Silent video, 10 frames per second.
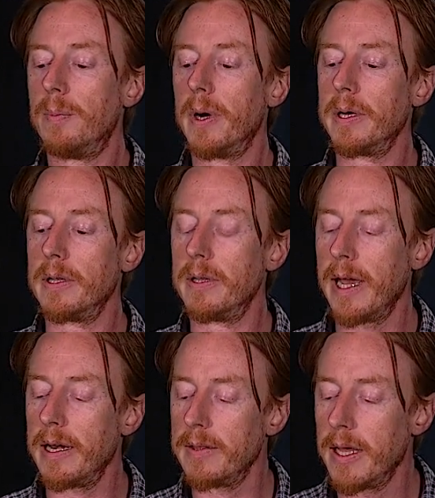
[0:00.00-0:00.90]
But
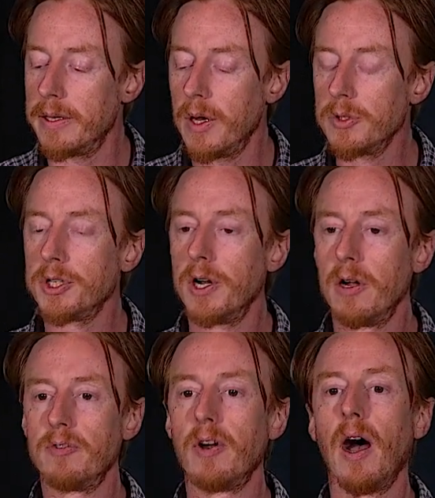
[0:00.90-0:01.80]
that notion
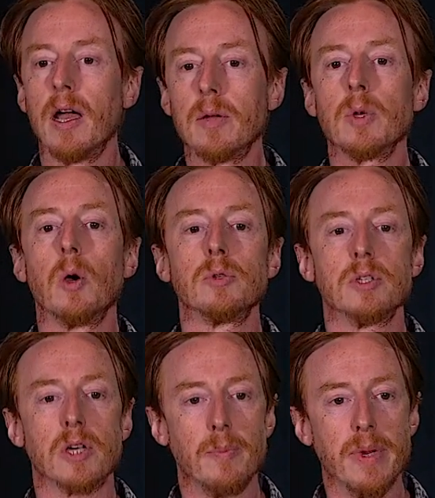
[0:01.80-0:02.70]
of I am going
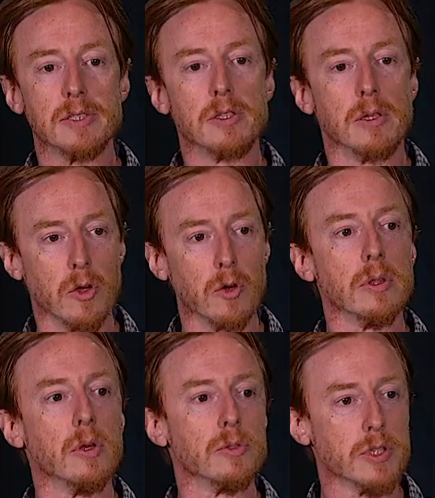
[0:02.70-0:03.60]
to commit to
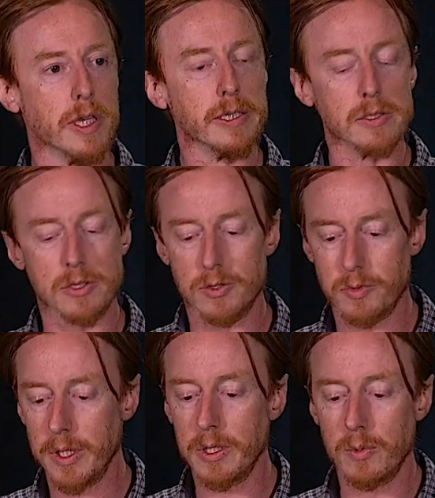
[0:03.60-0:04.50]
learn those things is
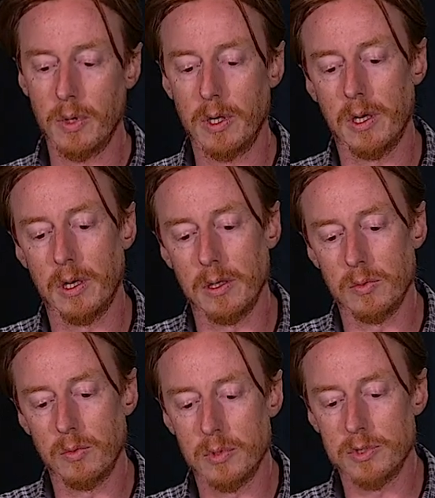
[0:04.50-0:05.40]
really what
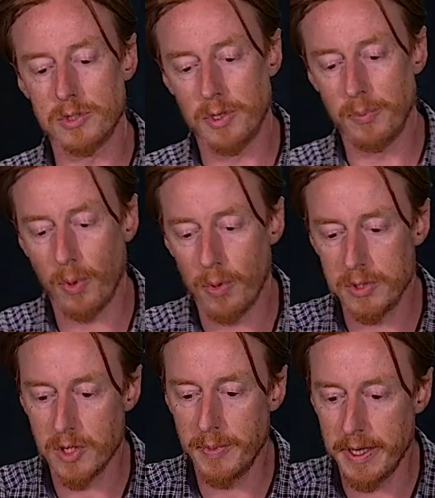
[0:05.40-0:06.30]
was
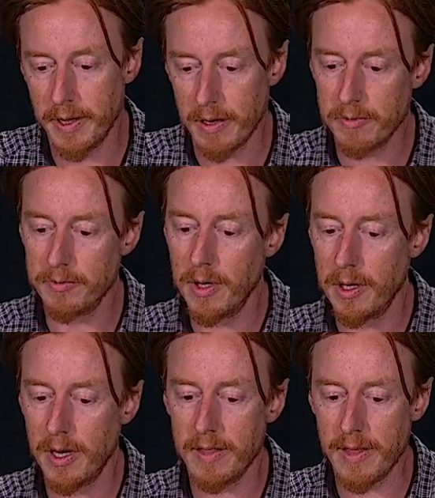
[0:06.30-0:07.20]
important to me out
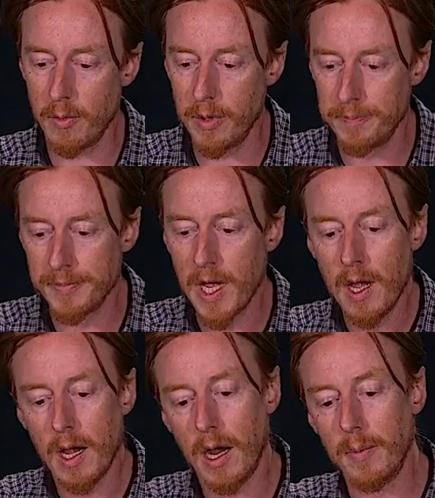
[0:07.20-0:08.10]
of that one.
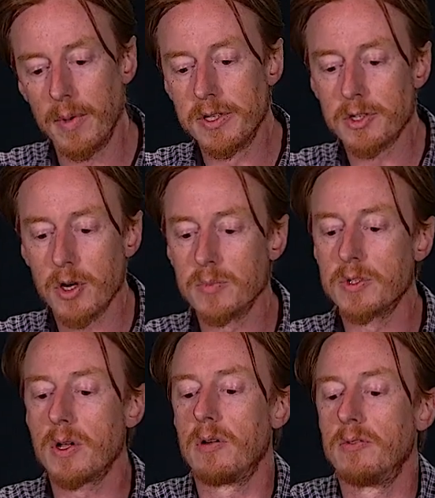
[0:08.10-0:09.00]
In
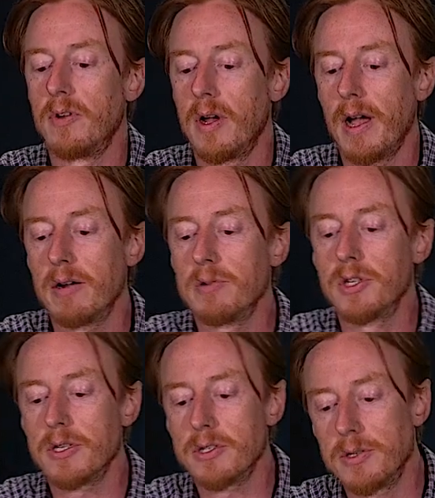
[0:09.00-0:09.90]
terms of how to
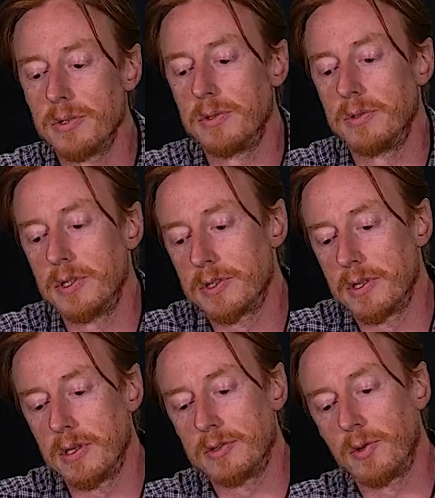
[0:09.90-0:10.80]
adjust to this
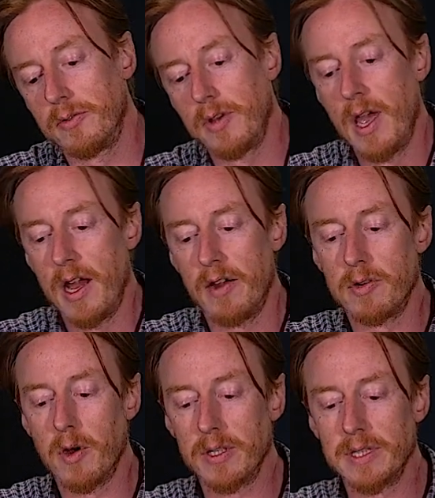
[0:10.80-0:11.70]
sort of
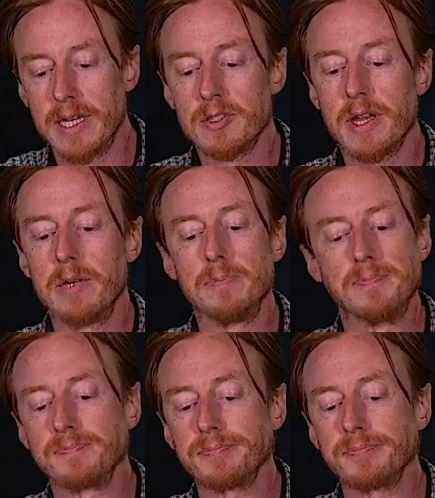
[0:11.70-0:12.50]
ever-growing landscape,